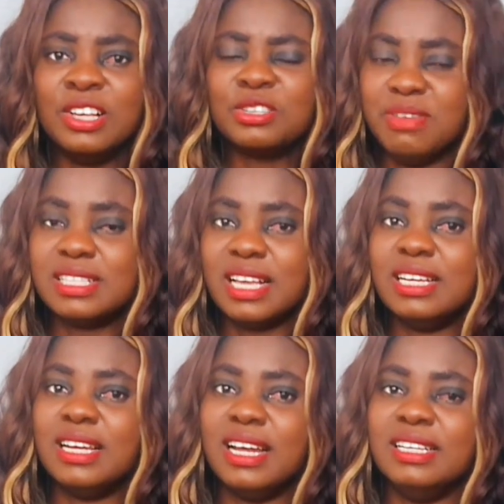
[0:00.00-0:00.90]
Me
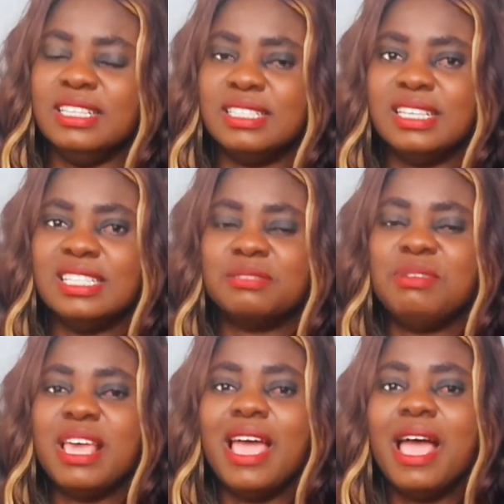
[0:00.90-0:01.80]
saying it like this is
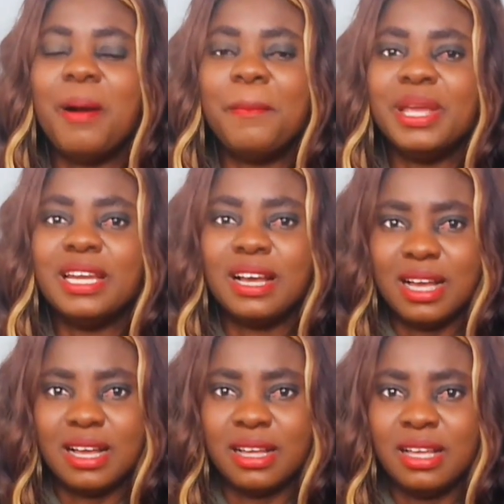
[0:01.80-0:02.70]
me helping
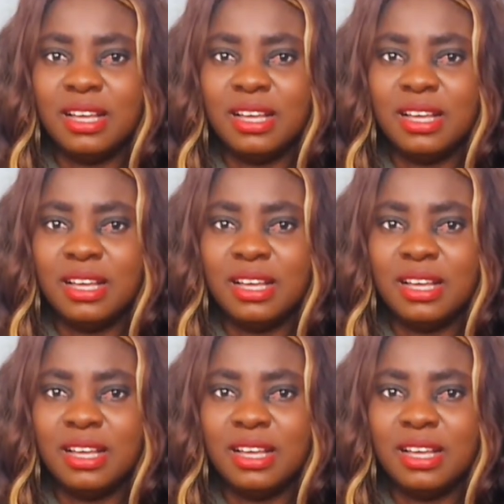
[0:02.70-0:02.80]
her